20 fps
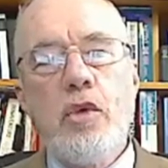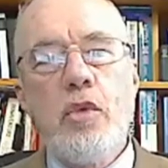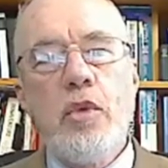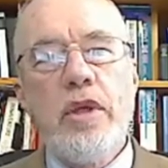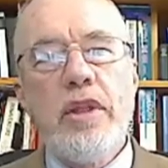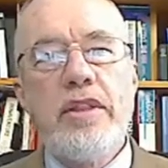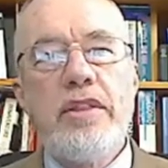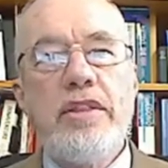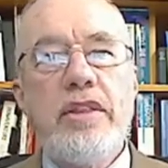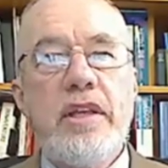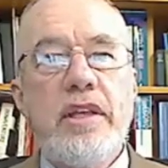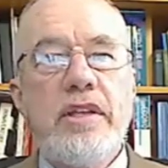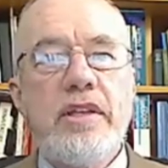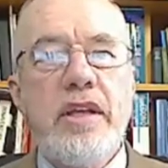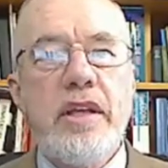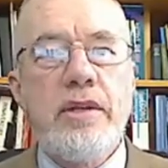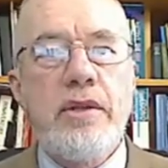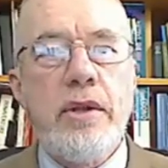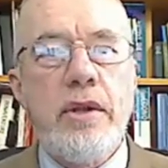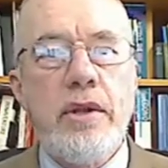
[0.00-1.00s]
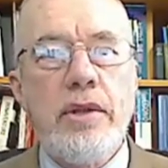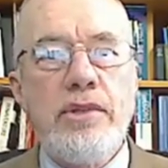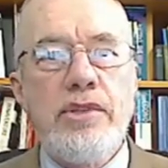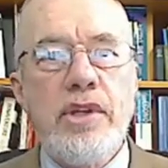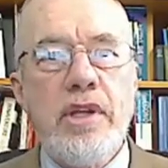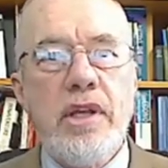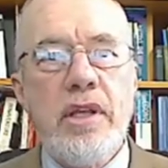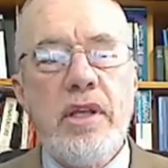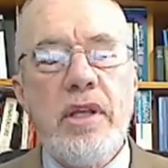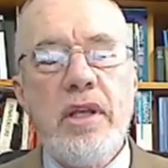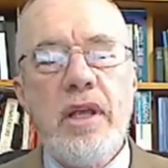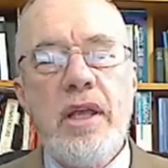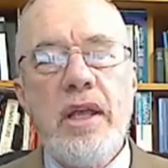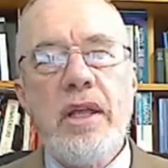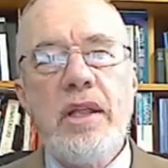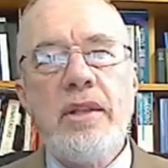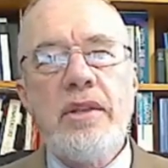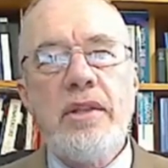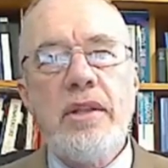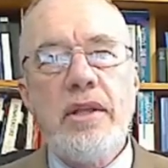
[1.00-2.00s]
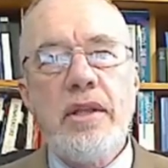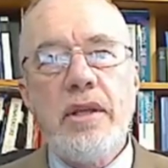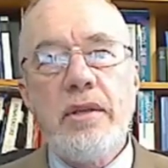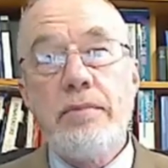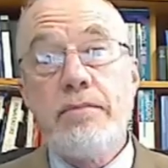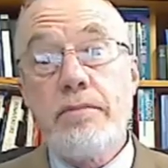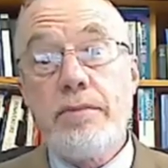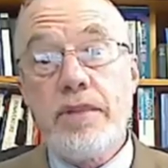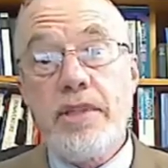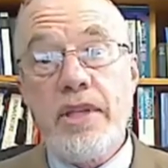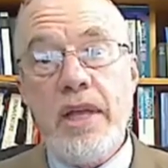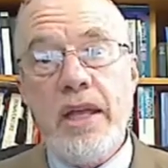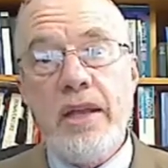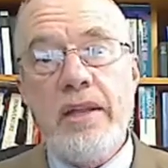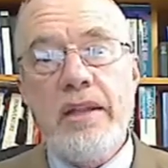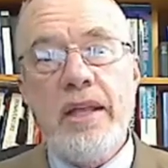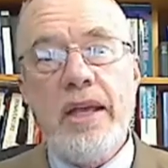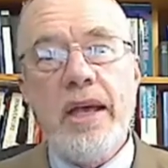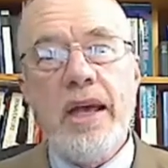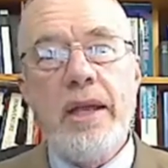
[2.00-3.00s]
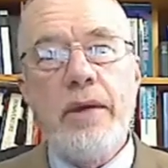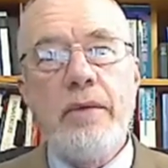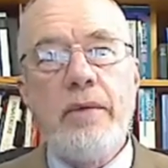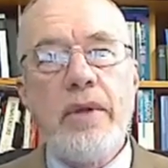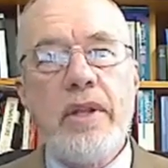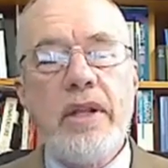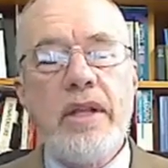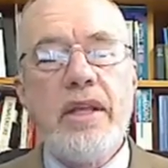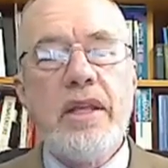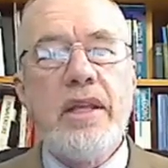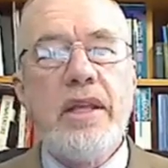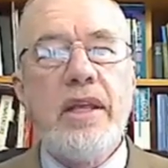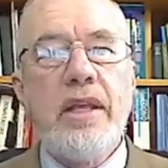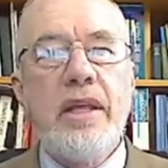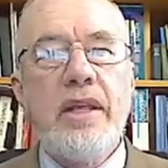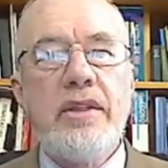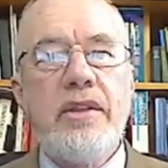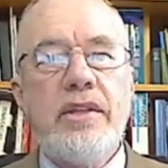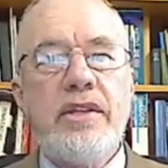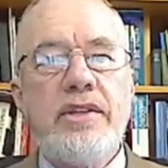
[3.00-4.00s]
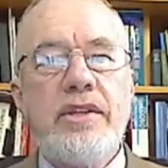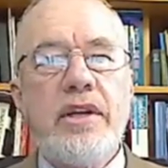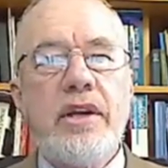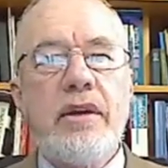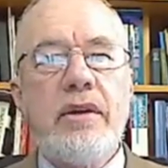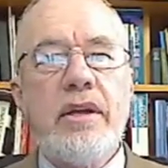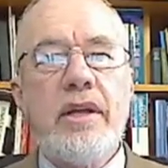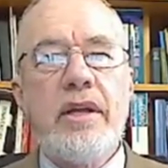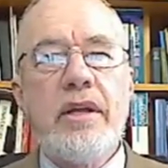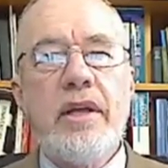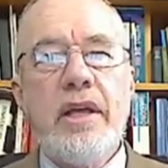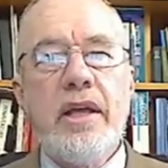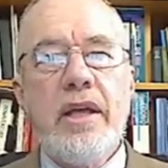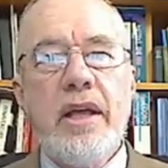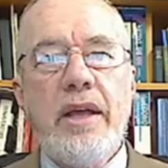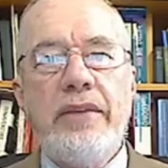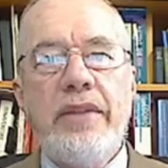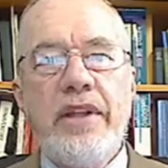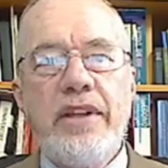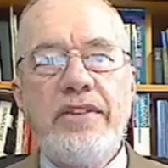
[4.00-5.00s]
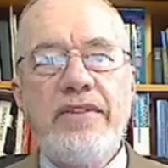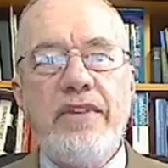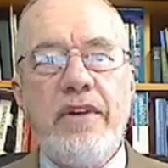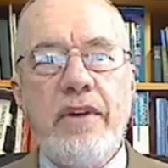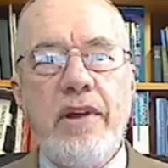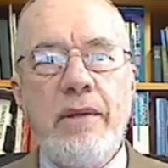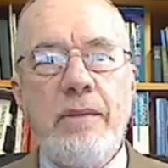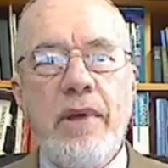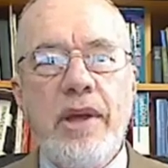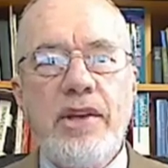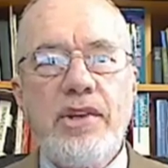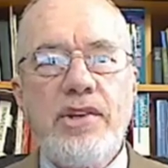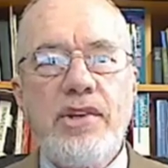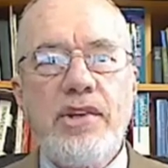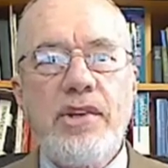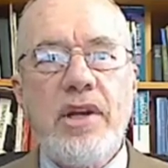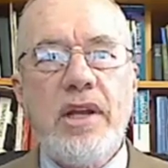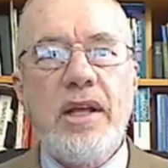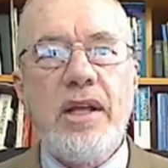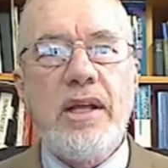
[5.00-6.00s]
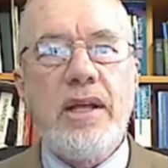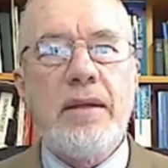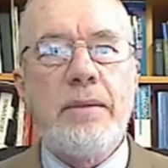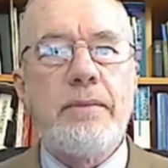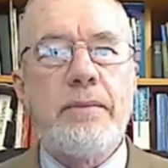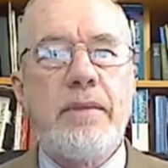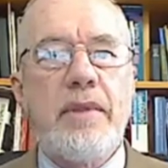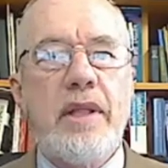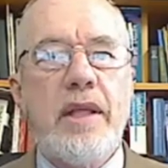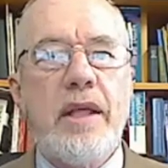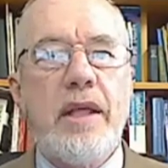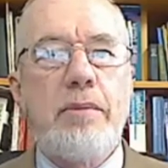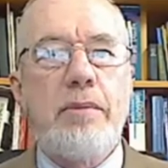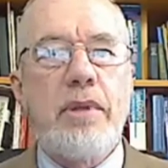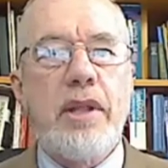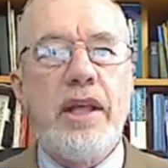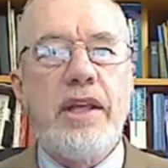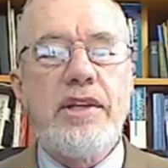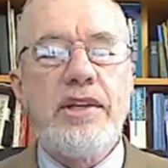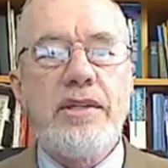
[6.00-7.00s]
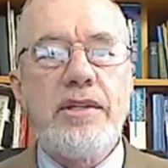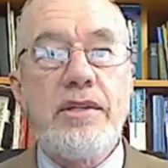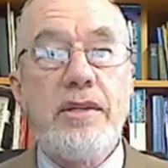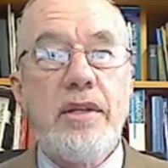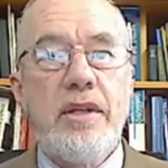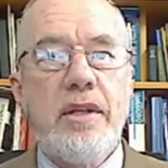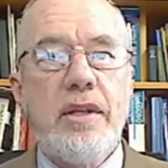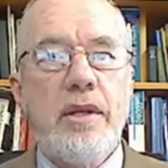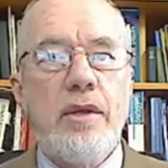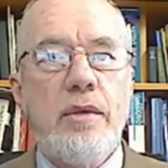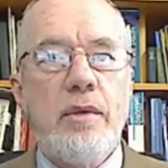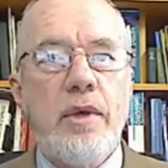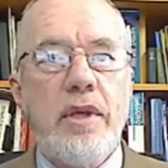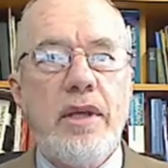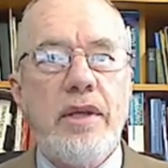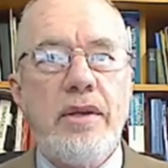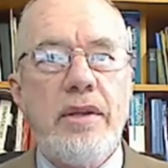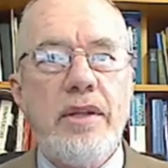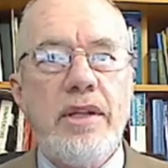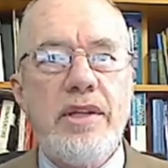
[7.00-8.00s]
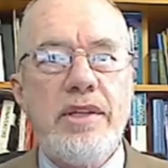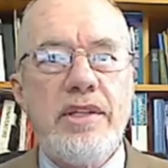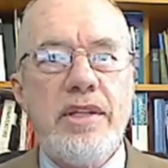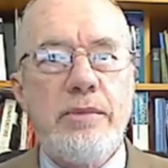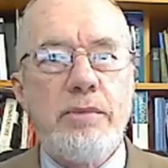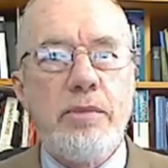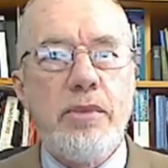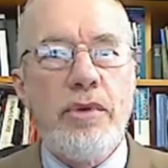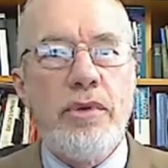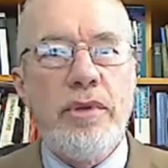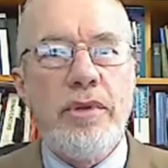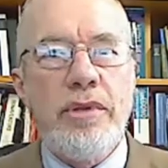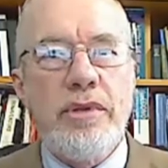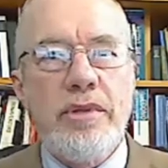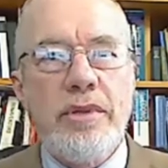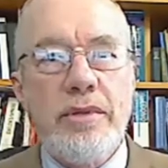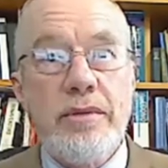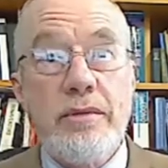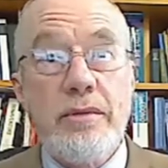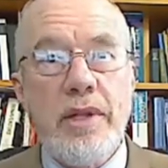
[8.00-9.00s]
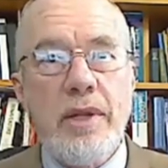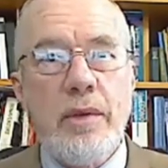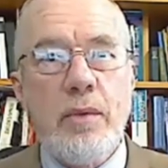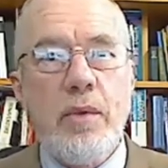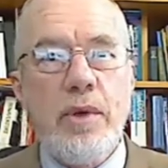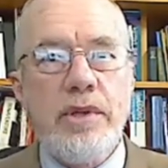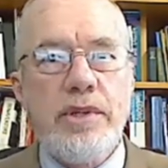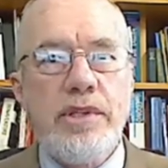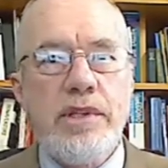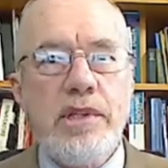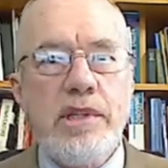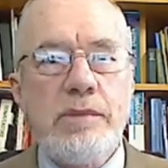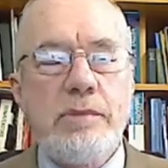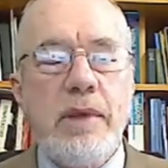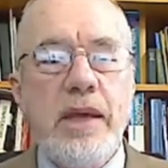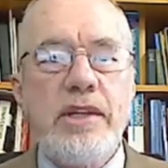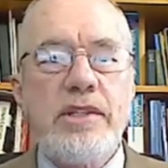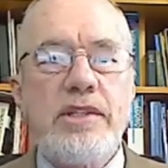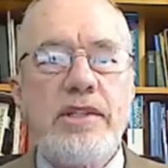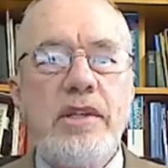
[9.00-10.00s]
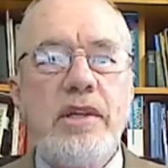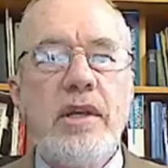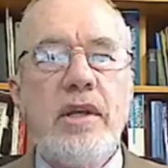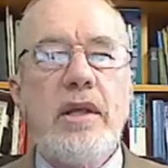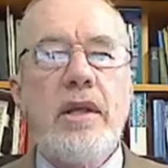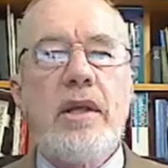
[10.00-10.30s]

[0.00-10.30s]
with the technology and the state of the art really in this area, and that's very much a place where it's important to watch this space,